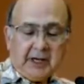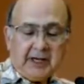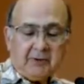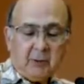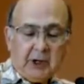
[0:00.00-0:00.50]
I
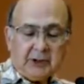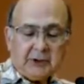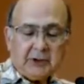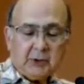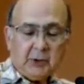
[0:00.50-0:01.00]
have walked
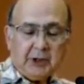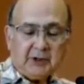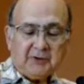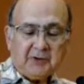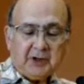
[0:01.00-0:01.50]
this way
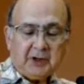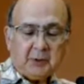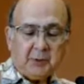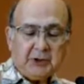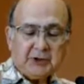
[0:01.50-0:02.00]
to find
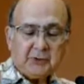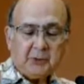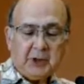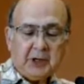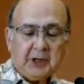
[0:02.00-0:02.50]
the peace of
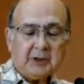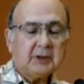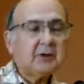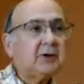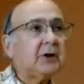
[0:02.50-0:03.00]

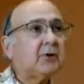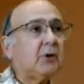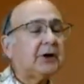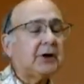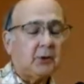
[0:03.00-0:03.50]
mind now
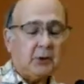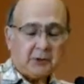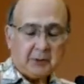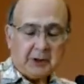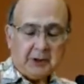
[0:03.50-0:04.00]
walking
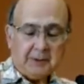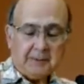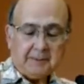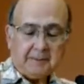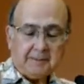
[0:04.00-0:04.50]
with me.
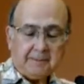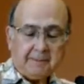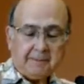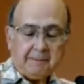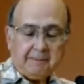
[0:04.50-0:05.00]

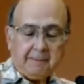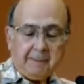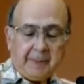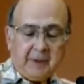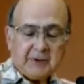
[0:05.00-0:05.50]

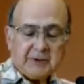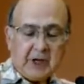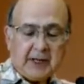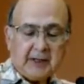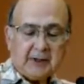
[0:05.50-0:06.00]
The
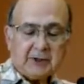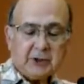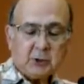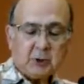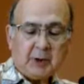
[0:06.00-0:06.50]
silence
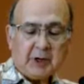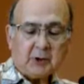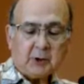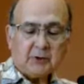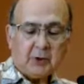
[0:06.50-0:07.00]
is a
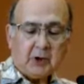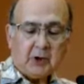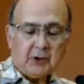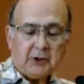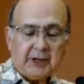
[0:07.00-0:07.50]
reminder of
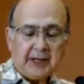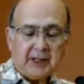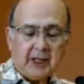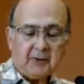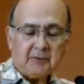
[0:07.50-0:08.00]
all that I
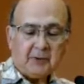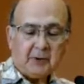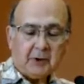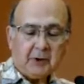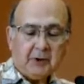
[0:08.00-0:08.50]
came for,
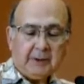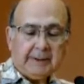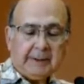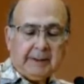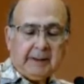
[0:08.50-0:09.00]

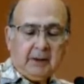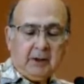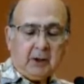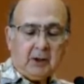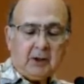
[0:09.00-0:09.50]

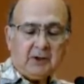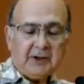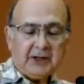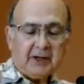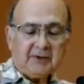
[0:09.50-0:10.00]
all
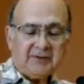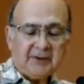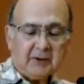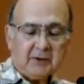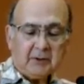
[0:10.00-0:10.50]
that I have
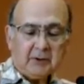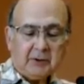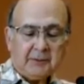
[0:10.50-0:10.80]
found.